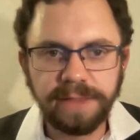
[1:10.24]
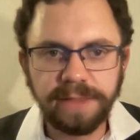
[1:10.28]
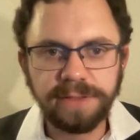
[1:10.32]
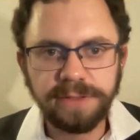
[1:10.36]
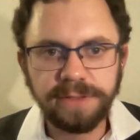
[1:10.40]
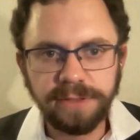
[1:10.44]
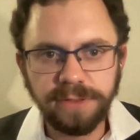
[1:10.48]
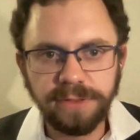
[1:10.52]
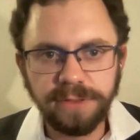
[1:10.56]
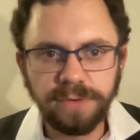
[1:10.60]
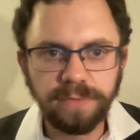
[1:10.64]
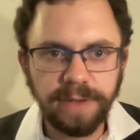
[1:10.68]
hint
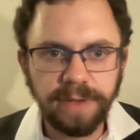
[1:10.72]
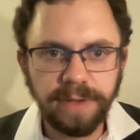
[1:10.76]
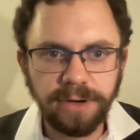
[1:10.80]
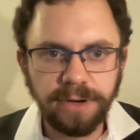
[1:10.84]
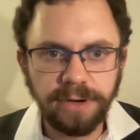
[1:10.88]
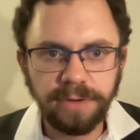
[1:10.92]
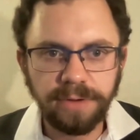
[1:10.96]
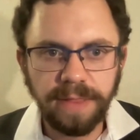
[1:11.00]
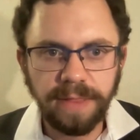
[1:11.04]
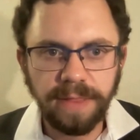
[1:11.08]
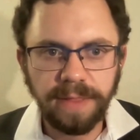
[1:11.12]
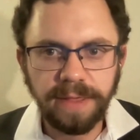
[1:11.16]
to the
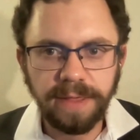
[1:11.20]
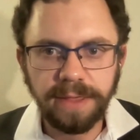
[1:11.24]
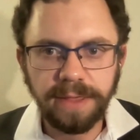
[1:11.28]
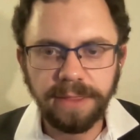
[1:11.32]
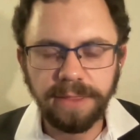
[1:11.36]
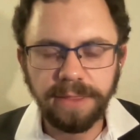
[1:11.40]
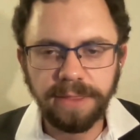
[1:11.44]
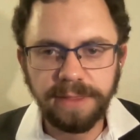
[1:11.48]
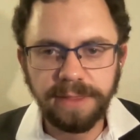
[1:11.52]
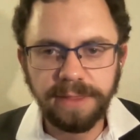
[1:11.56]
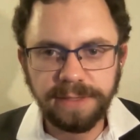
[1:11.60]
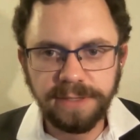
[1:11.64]
reader that, like,
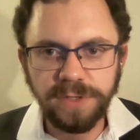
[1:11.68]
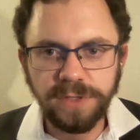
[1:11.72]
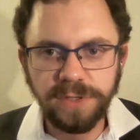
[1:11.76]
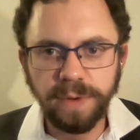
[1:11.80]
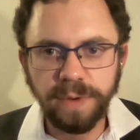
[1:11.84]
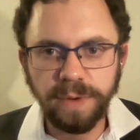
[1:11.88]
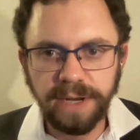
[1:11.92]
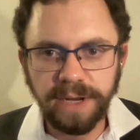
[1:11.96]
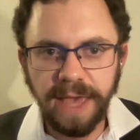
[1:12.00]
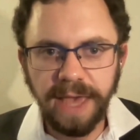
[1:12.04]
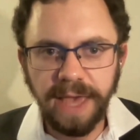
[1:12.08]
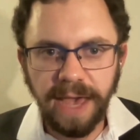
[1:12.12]
this is
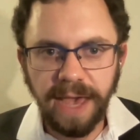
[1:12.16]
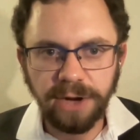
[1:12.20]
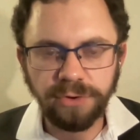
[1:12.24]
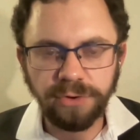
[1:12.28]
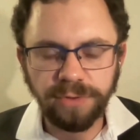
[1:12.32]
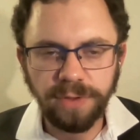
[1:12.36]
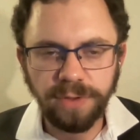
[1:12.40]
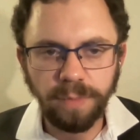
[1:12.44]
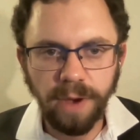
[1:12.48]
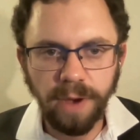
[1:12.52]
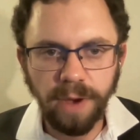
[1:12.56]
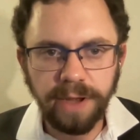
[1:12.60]
what he
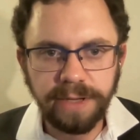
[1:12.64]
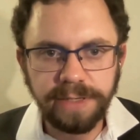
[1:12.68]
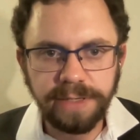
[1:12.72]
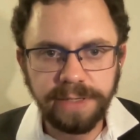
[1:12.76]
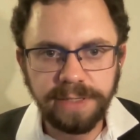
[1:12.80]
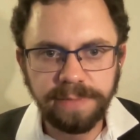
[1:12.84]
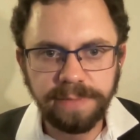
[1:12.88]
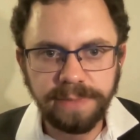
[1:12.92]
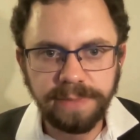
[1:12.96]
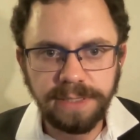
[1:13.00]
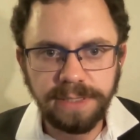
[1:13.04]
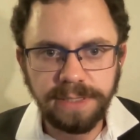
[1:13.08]
actually wanted
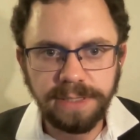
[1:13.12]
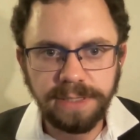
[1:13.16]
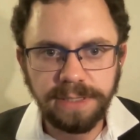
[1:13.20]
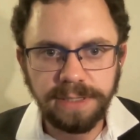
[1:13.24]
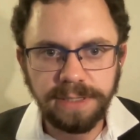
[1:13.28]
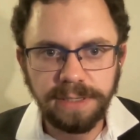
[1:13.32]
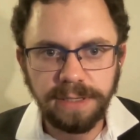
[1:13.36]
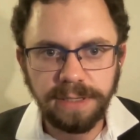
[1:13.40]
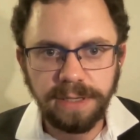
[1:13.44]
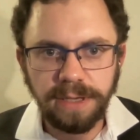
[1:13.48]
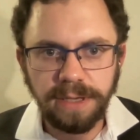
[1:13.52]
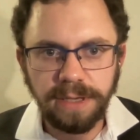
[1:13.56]
to be.
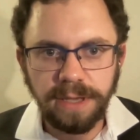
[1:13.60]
